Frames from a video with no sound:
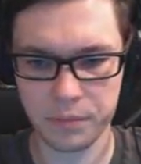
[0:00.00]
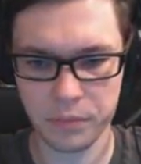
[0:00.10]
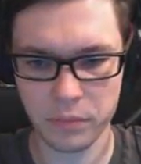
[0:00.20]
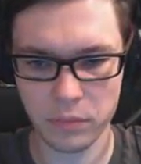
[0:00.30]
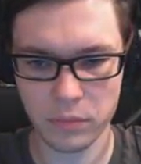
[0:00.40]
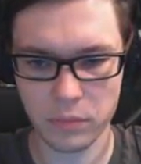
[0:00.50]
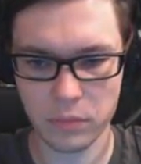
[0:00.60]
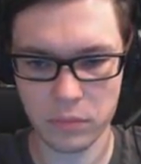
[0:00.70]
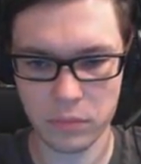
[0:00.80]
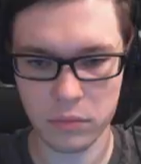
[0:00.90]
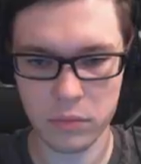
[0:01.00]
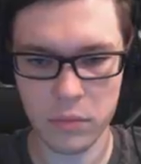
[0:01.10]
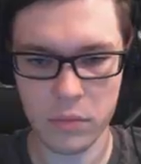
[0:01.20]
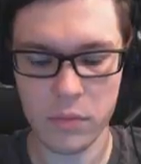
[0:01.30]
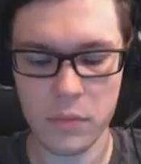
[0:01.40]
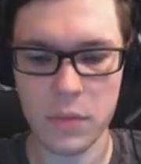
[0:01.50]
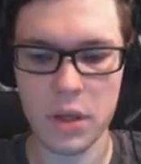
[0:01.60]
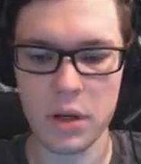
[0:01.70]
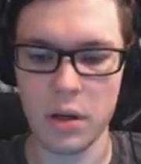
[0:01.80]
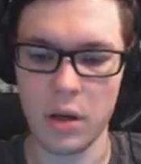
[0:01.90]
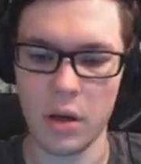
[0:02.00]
(no one is talking)